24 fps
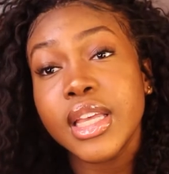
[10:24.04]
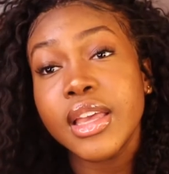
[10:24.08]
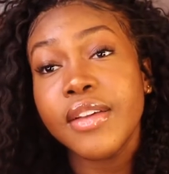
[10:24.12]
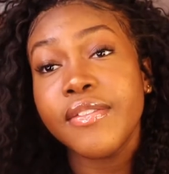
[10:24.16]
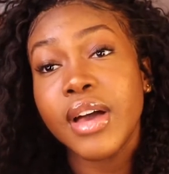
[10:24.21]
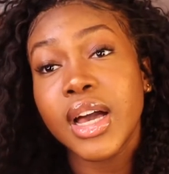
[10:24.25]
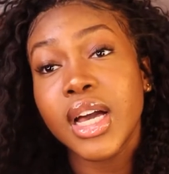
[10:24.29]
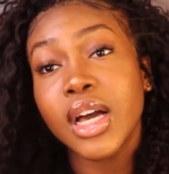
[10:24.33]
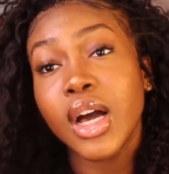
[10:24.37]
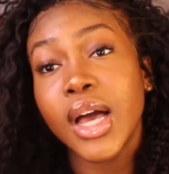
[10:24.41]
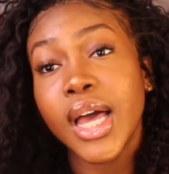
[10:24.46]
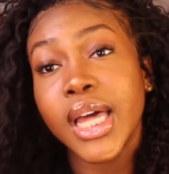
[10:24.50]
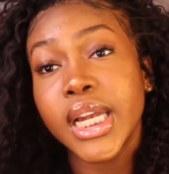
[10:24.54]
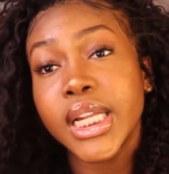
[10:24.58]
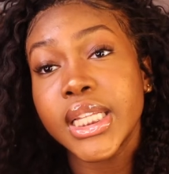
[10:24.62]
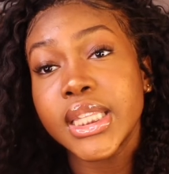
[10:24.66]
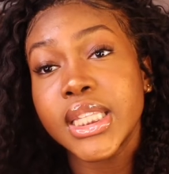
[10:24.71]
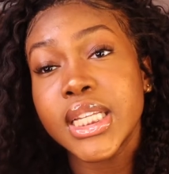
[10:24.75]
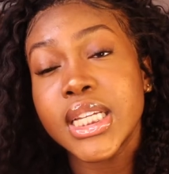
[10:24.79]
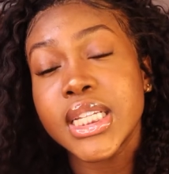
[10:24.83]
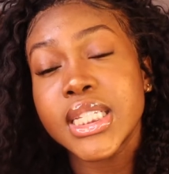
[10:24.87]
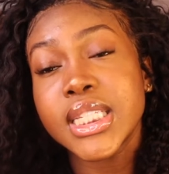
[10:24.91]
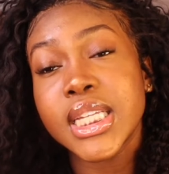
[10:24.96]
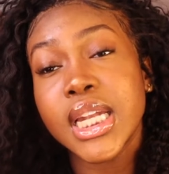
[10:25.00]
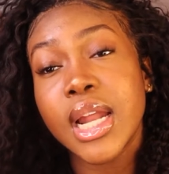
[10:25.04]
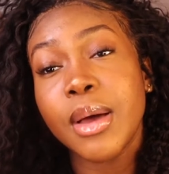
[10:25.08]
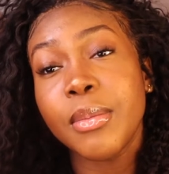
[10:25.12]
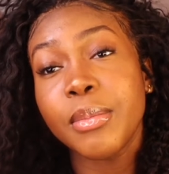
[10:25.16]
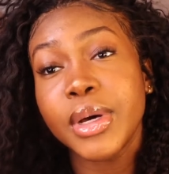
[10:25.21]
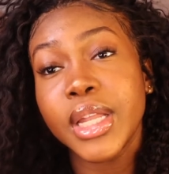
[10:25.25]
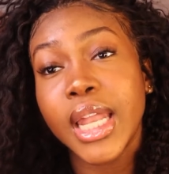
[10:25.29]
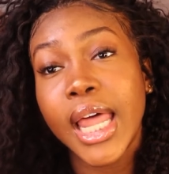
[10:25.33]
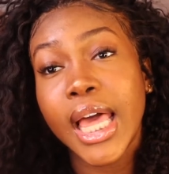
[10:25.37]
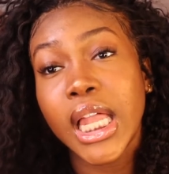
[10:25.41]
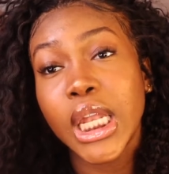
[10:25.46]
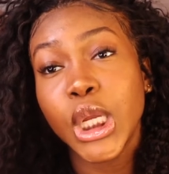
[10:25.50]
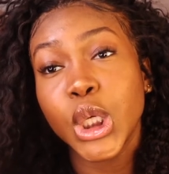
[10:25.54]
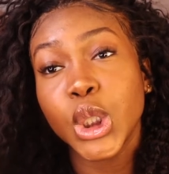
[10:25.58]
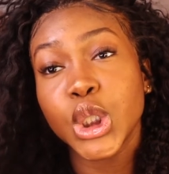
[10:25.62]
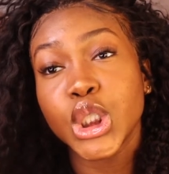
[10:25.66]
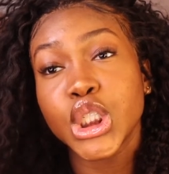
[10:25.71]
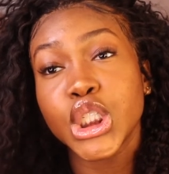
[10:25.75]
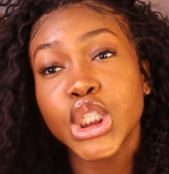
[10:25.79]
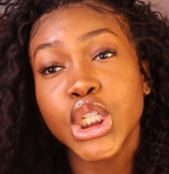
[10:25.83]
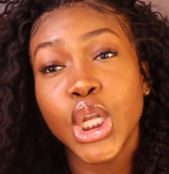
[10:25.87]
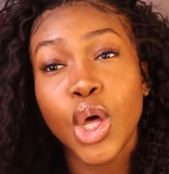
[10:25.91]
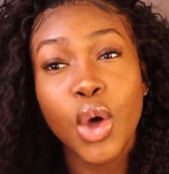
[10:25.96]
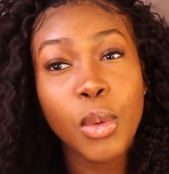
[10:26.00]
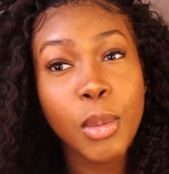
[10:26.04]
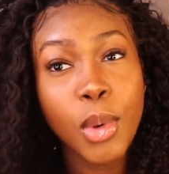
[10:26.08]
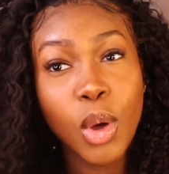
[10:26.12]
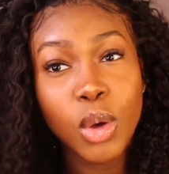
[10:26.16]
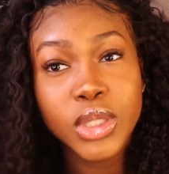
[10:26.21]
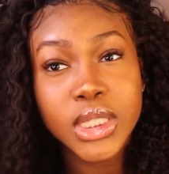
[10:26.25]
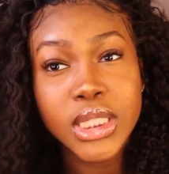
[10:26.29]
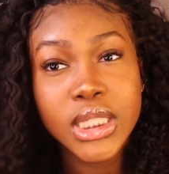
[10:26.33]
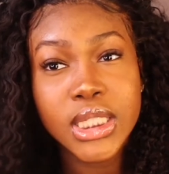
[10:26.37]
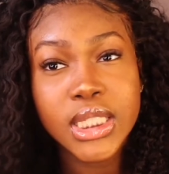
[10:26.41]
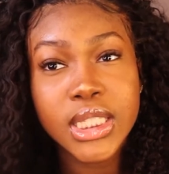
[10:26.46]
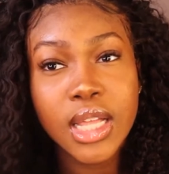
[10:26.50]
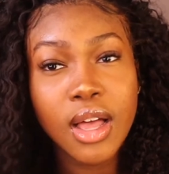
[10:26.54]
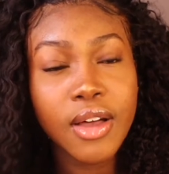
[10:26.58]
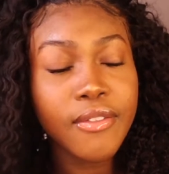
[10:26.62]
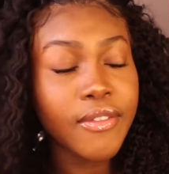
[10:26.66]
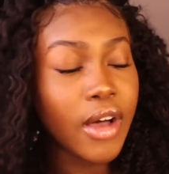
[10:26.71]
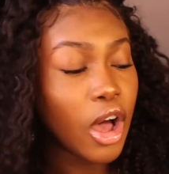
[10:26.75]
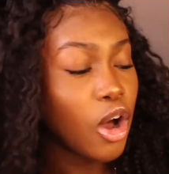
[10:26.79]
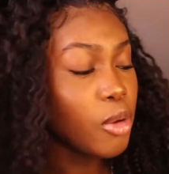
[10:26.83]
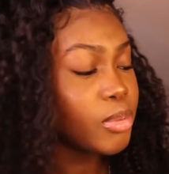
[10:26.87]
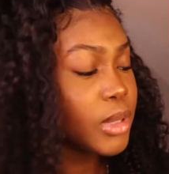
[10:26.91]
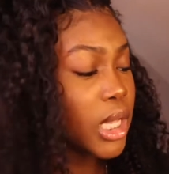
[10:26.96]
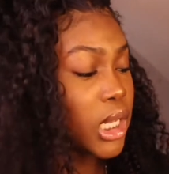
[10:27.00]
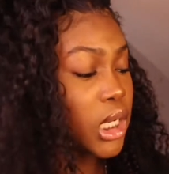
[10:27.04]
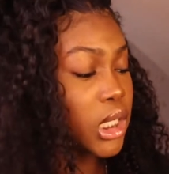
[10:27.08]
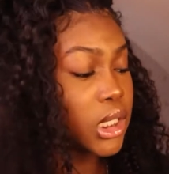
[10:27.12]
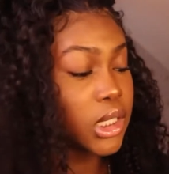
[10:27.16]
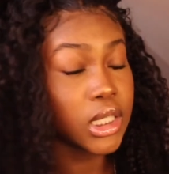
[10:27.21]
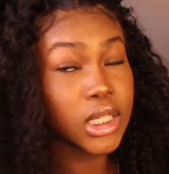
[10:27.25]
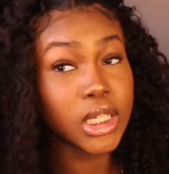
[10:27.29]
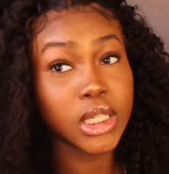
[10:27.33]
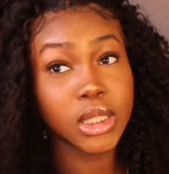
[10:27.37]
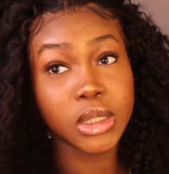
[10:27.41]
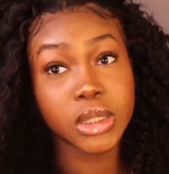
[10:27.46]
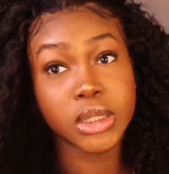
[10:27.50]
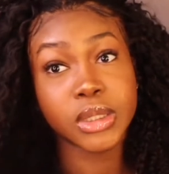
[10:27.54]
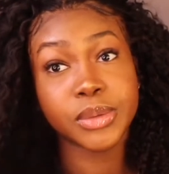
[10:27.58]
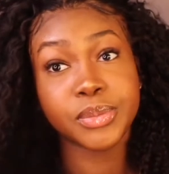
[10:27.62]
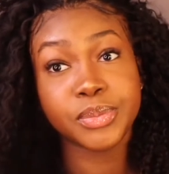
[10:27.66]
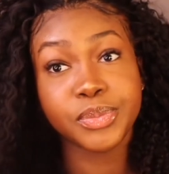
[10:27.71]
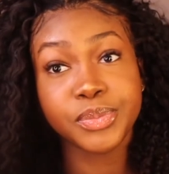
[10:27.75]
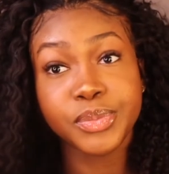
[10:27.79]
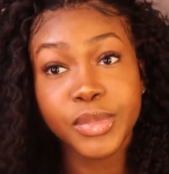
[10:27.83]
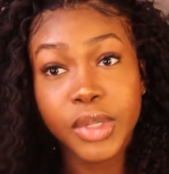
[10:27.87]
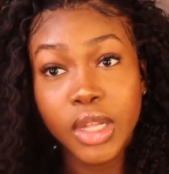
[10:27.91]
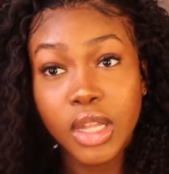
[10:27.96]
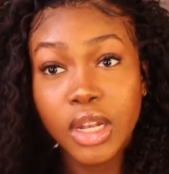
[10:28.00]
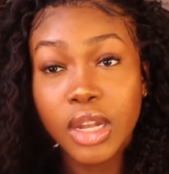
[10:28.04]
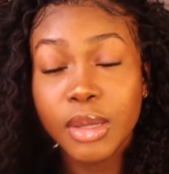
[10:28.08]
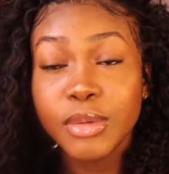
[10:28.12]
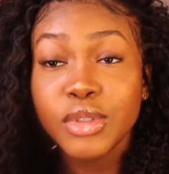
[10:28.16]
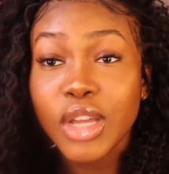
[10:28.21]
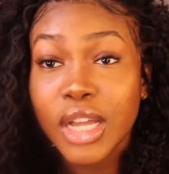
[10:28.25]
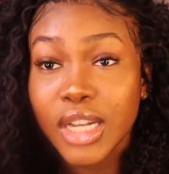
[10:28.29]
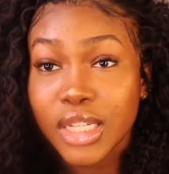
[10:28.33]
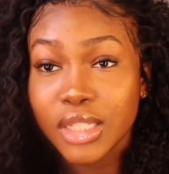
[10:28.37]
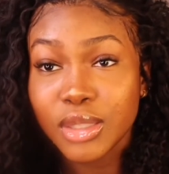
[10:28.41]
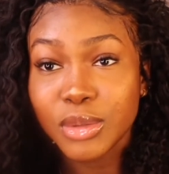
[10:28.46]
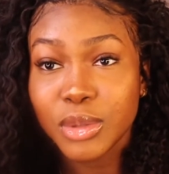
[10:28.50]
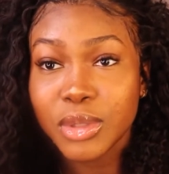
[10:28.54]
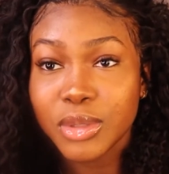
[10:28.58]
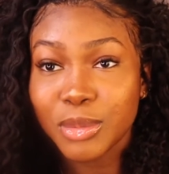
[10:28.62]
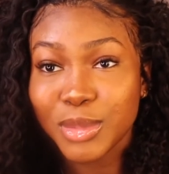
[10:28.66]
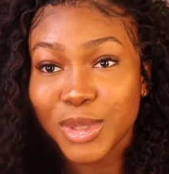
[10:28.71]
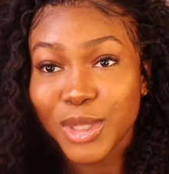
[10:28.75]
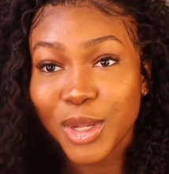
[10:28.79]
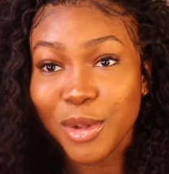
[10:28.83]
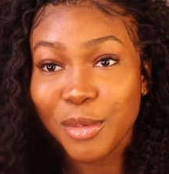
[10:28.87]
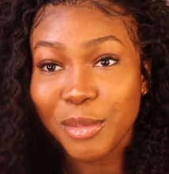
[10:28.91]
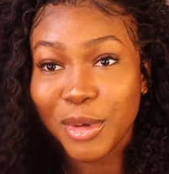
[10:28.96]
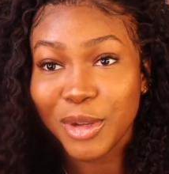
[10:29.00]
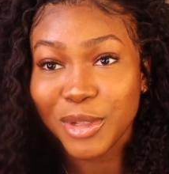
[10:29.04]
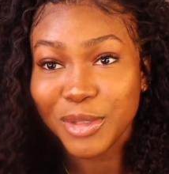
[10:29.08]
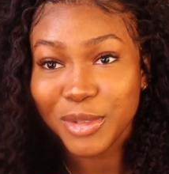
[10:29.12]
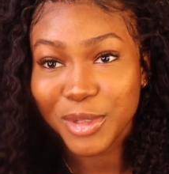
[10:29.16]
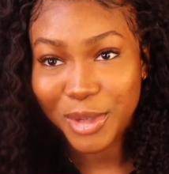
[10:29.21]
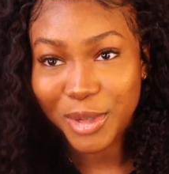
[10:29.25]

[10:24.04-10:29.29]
if I could edit this and I'm put like little slow-mos and stuff. I hope they look good. Let me try to do some slow-mos real